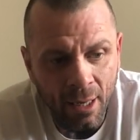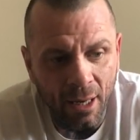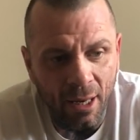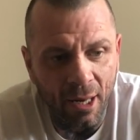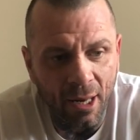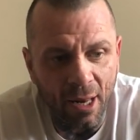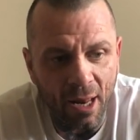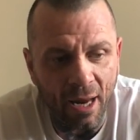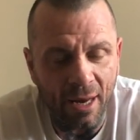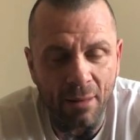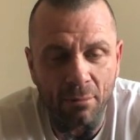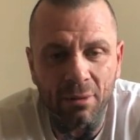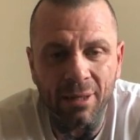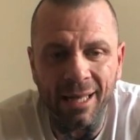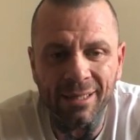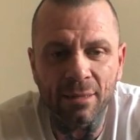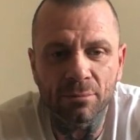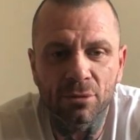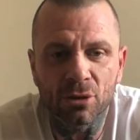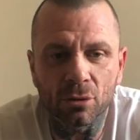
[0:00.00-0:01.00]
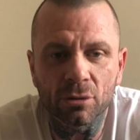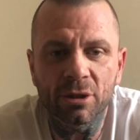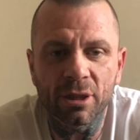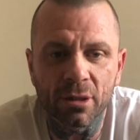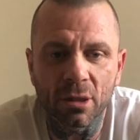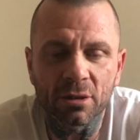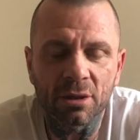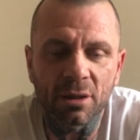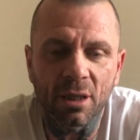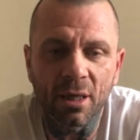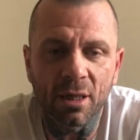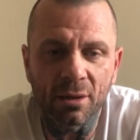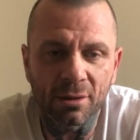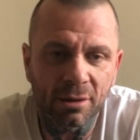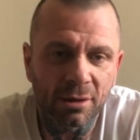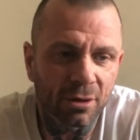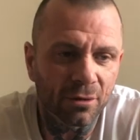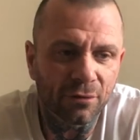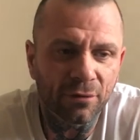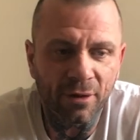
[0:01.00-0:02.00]
And I'm glad I'm touching on certain
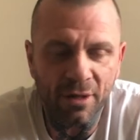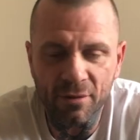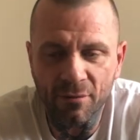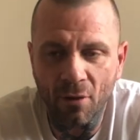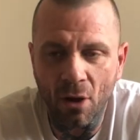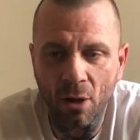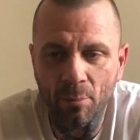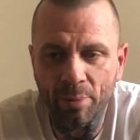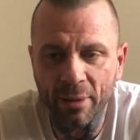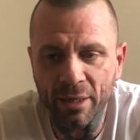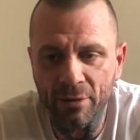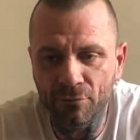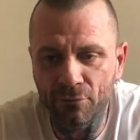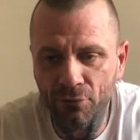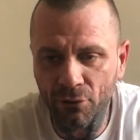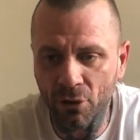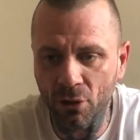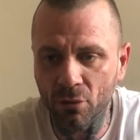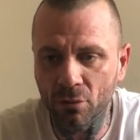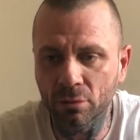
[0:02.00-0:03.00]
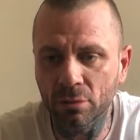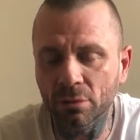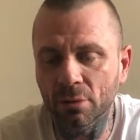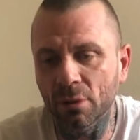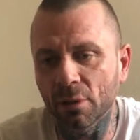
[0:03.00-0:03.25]
stuff that you've all been through.